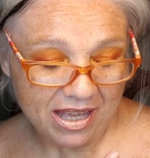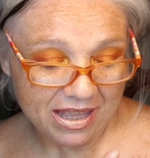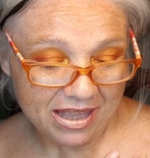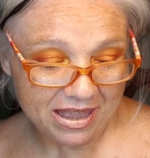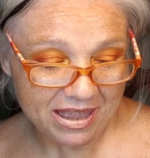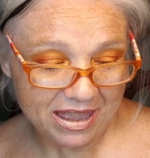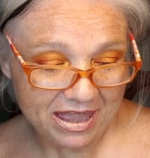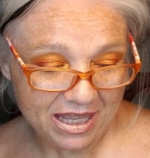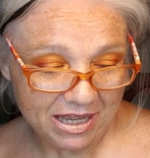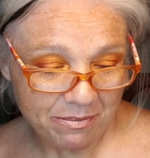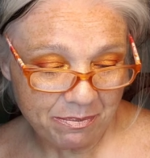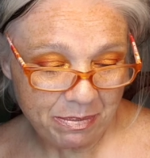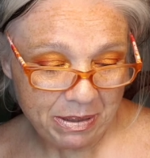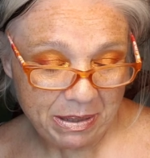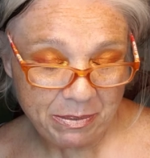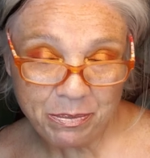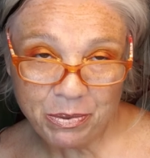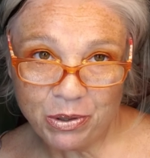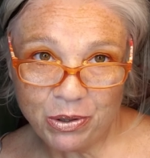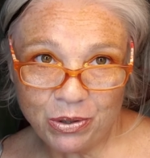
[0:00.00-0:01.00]
The
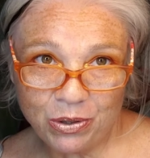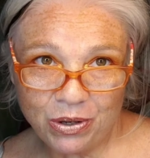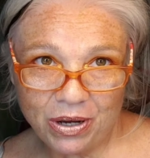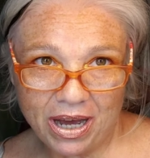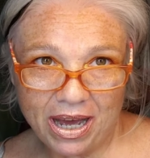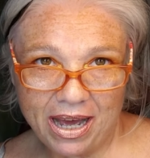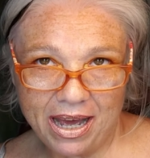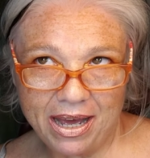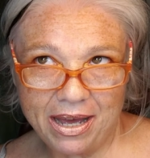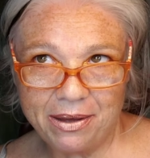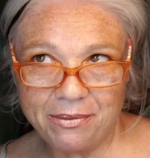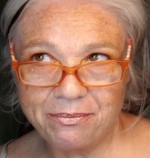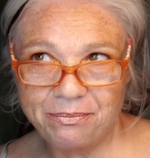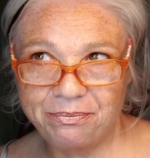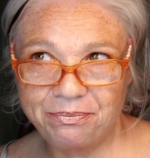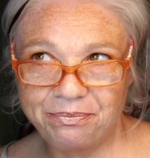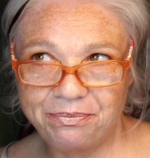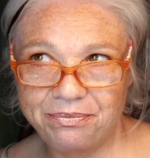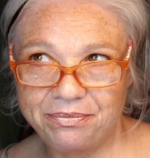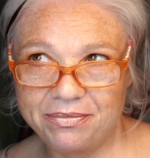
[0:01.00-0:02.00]
people,
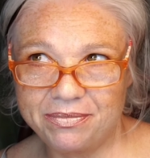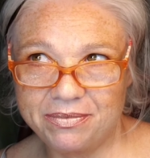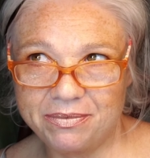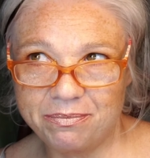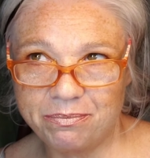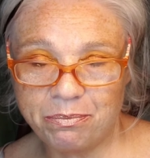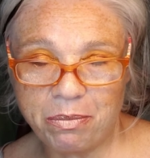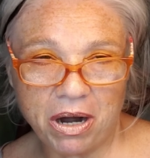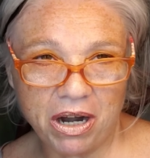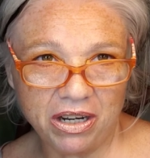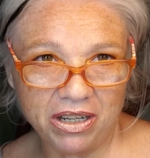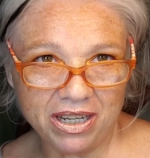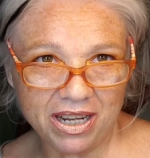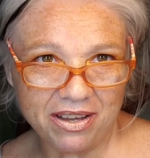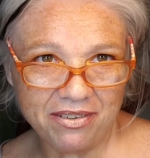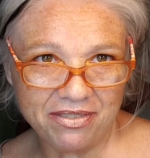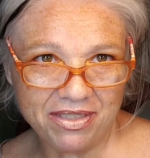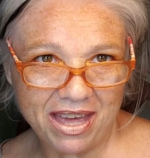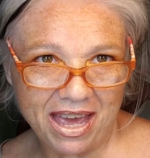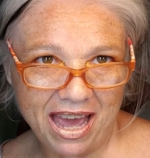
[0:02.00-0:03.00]
part
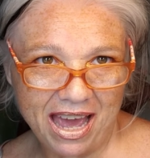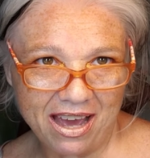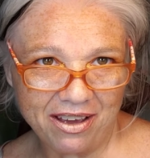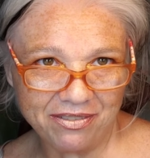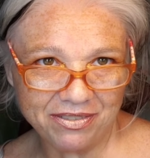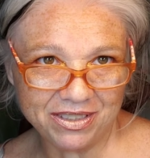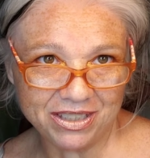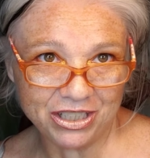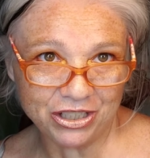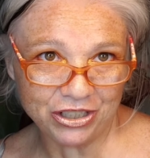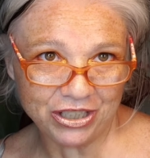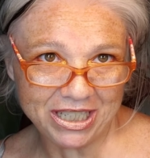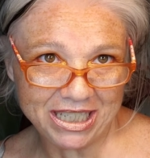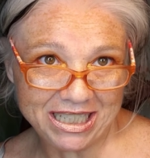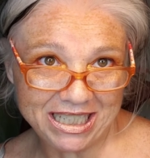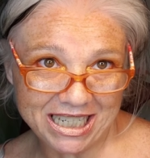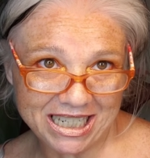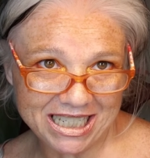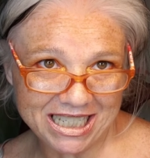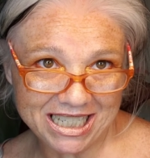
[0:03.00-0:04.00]
of the Half Dirty
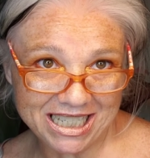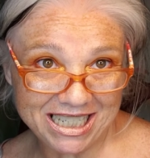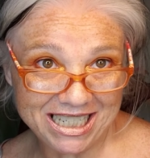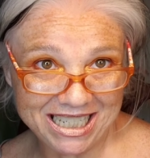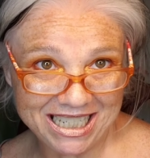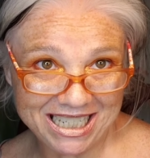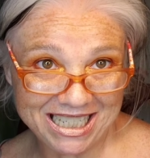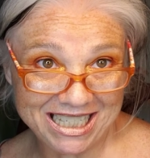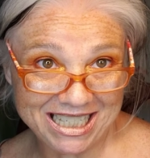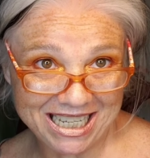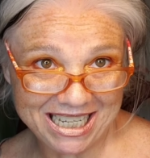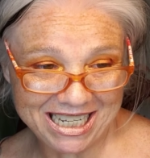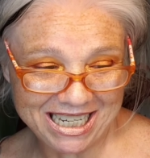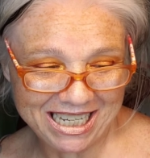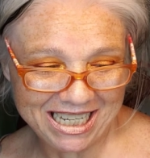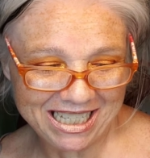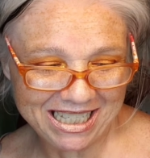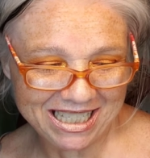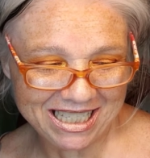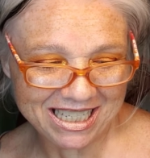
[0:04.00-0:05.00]
Dozen is in
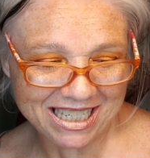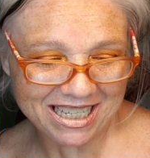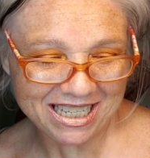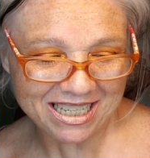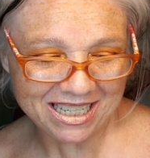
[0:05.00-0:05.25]
it.